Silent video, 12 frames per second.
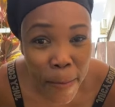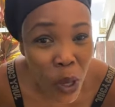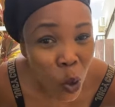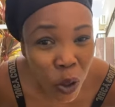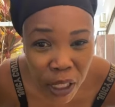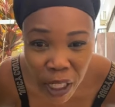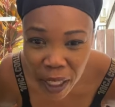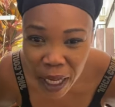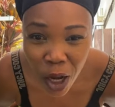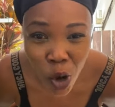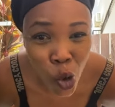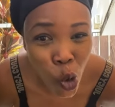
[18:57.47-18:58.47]

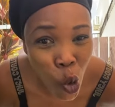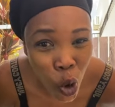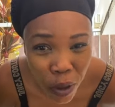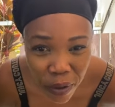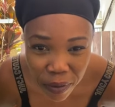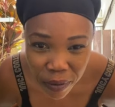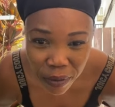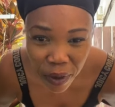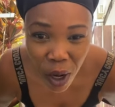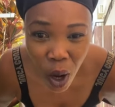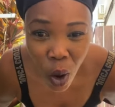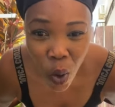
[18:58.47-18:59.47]
Music alone.
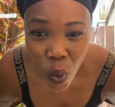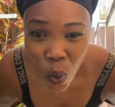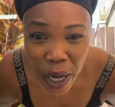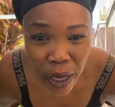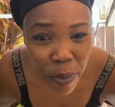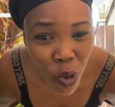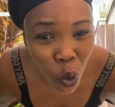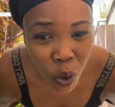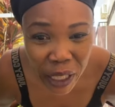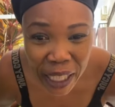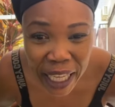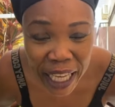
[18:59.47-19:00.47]
When the
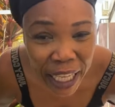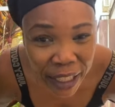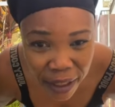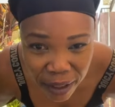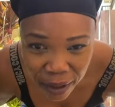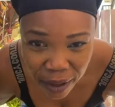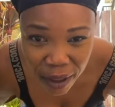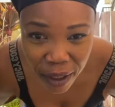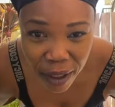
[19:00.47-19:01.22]
music hit,